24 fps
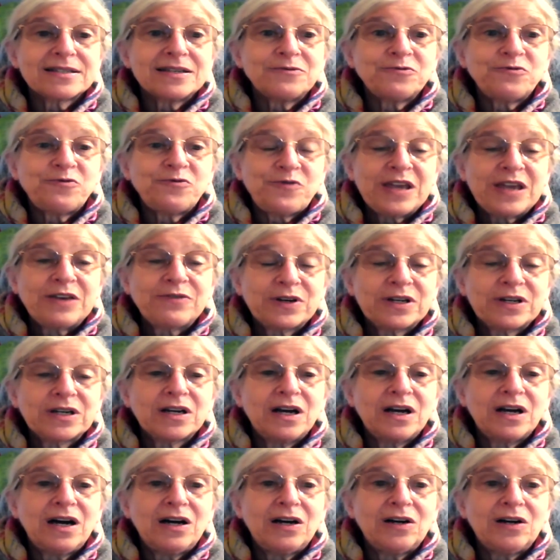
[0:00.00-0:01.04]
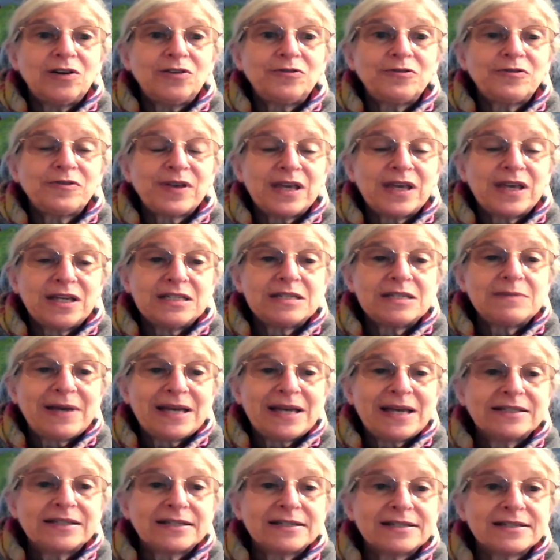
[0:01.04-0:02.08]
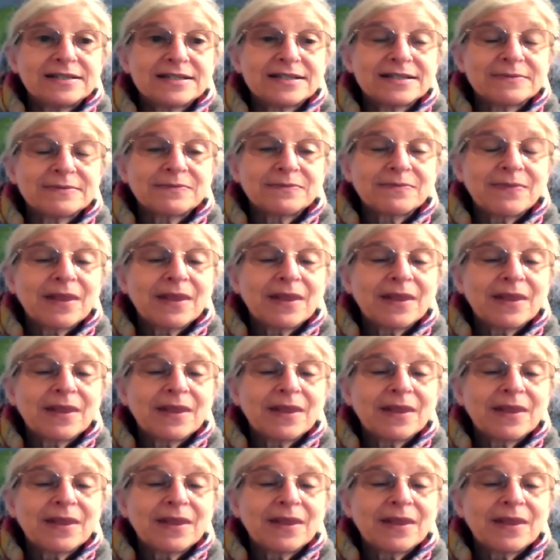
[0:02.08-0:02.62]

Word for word: in favor of independence,